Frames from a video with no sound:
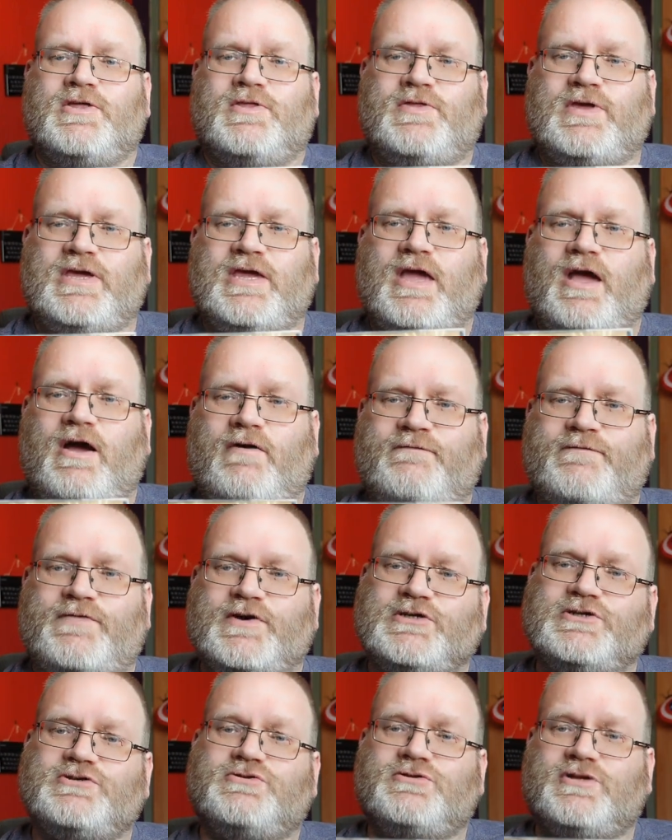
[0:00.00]
the
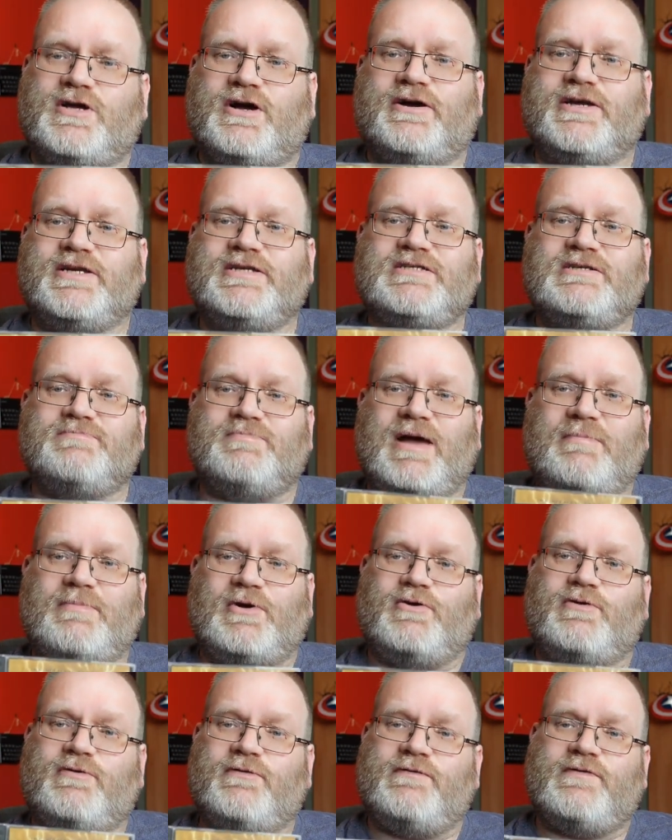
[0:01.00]
official guide to
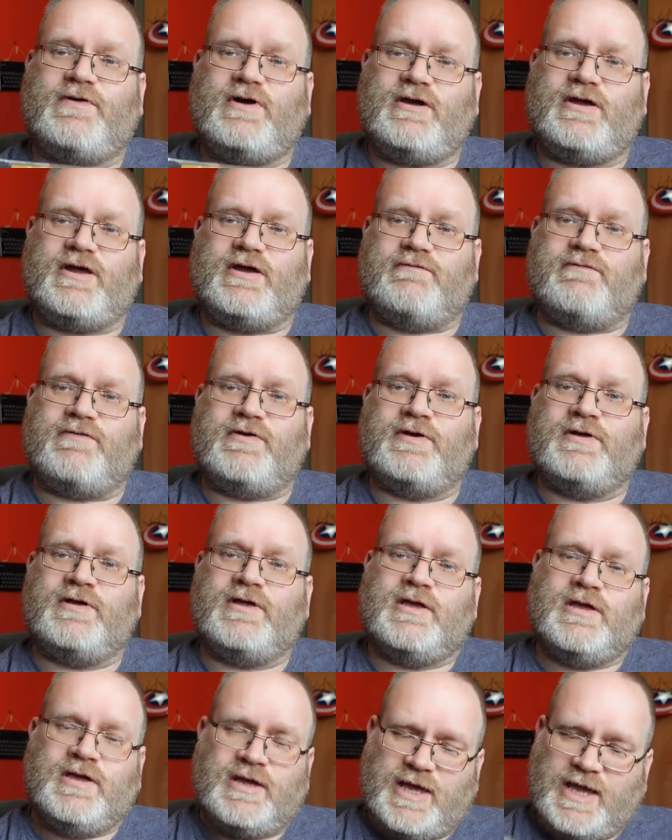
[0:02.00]
Babylon 5.
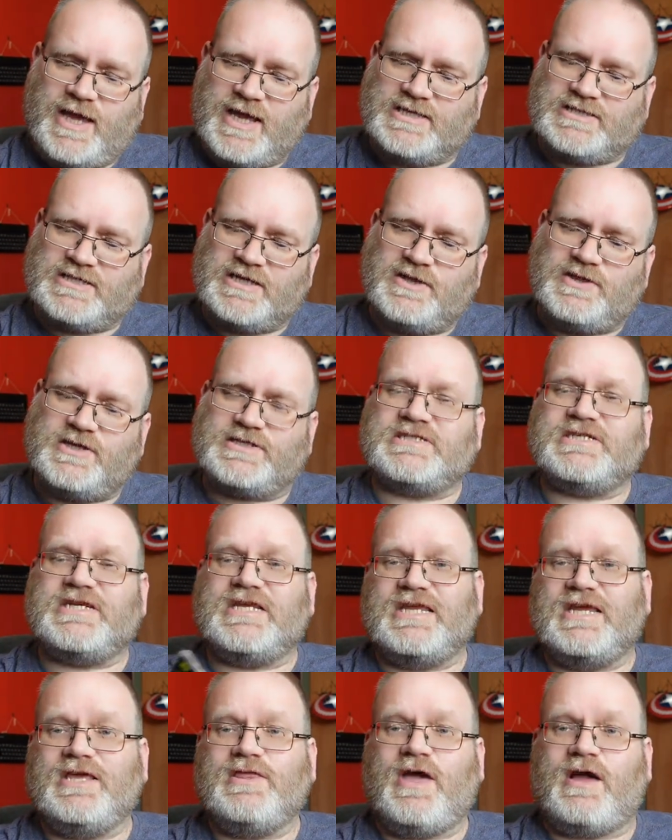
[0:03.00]
It's another
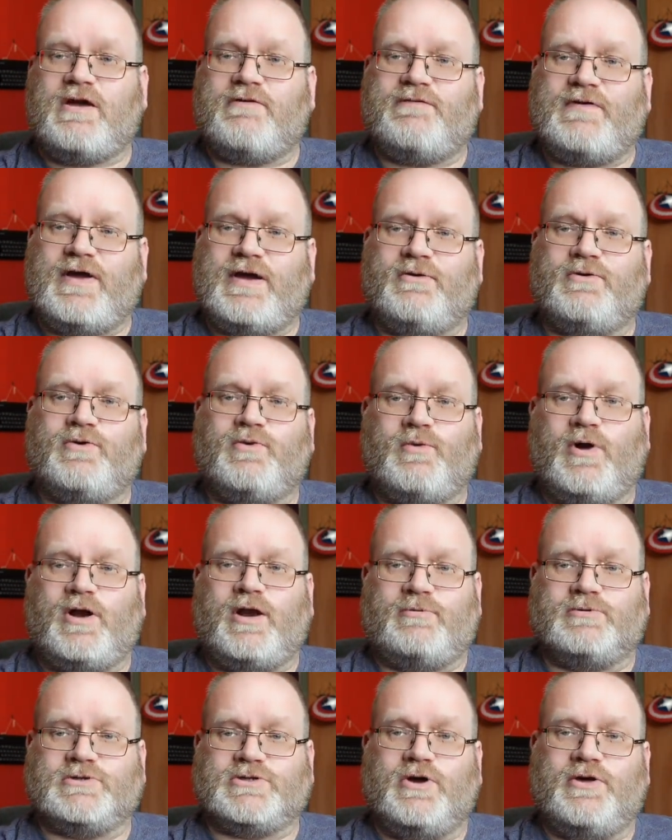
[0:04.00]
CD that I found while I
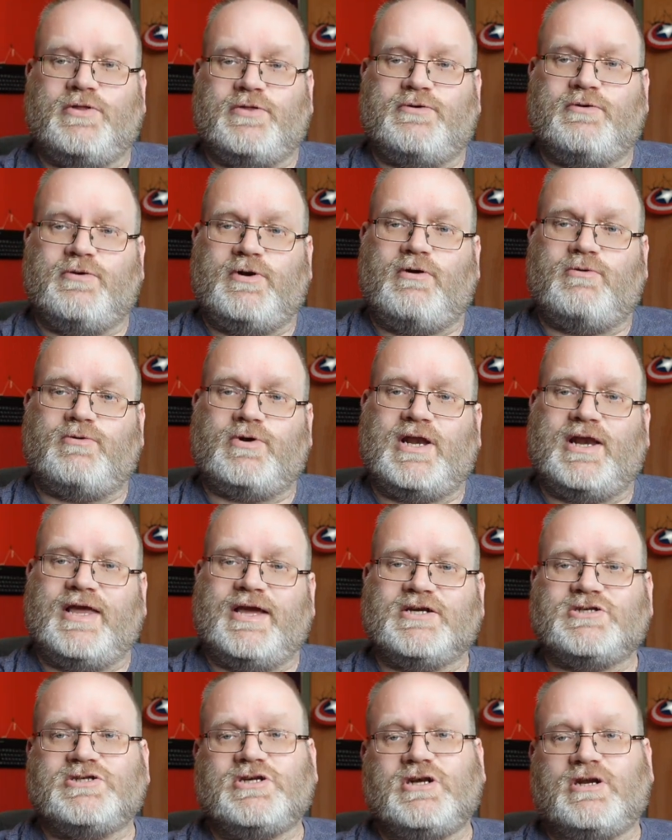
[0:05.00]
was going through an old
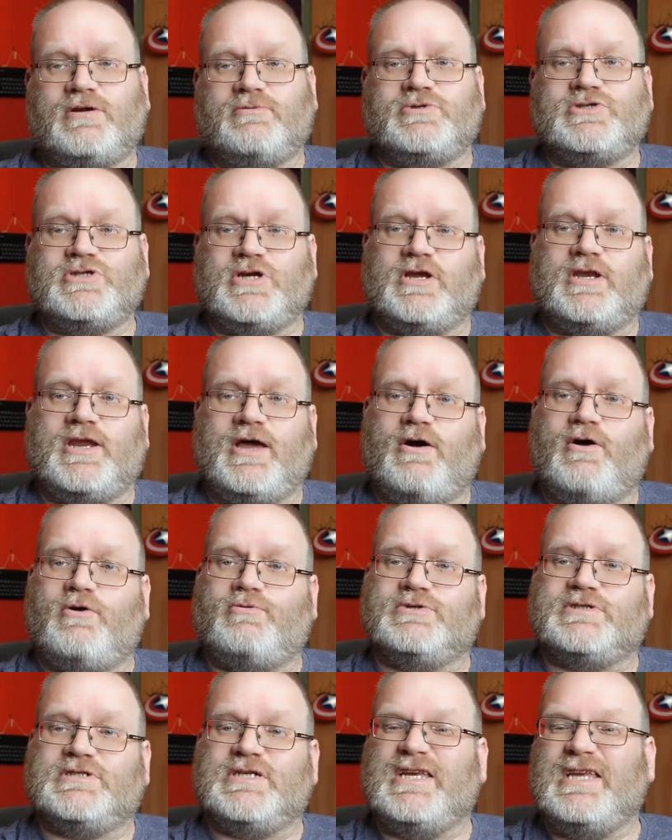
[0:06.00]
collection. I was checking out old
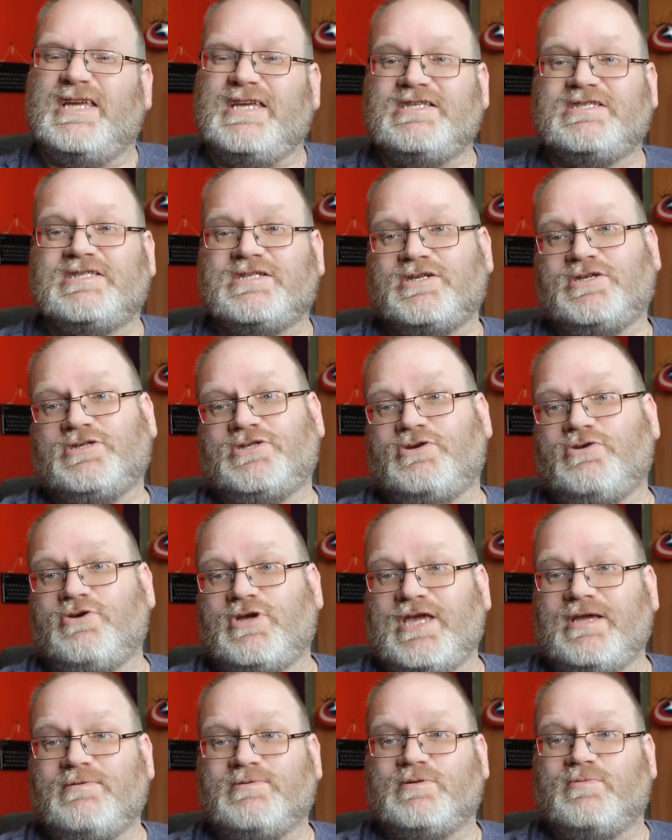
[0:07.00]
CDs, because who
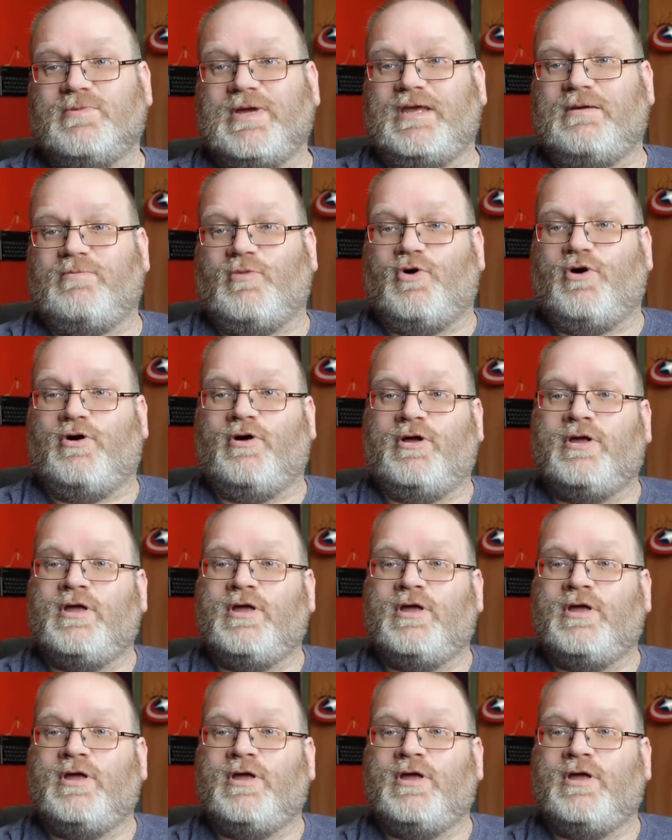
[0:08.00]
keeps them anymore?